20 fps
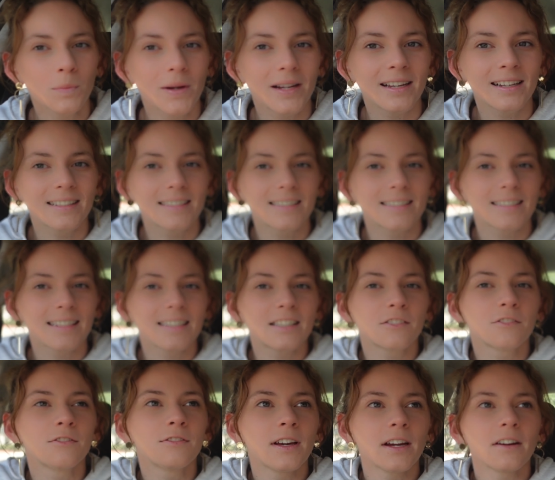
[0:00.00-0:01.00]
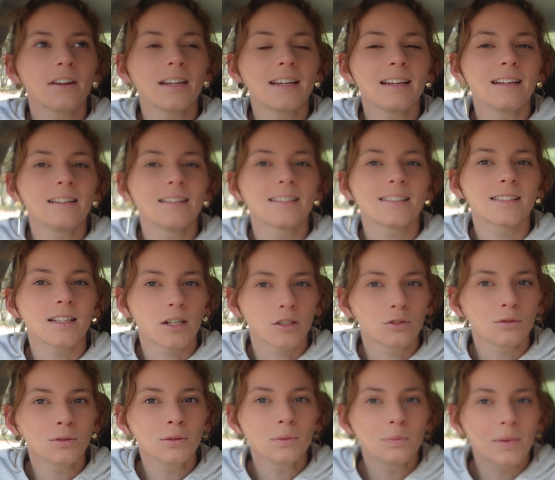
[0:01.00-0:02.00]
but it's very
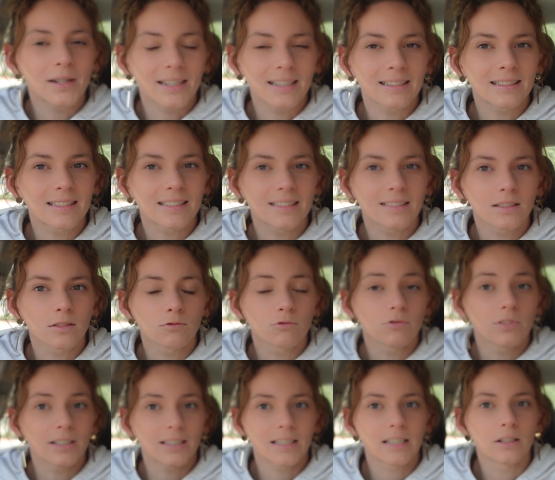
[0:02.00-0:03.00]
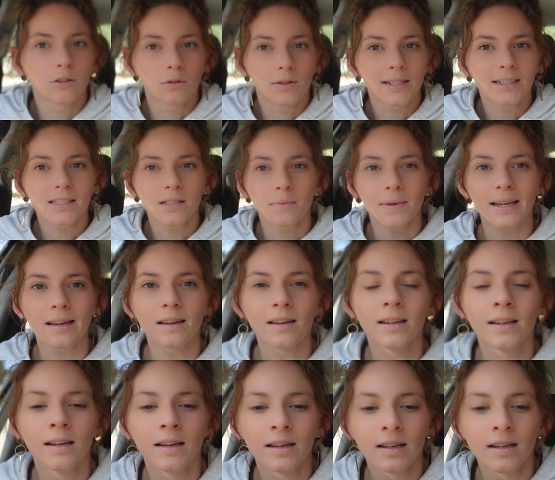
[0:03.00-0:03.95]
subtle, but it's really annoying to me.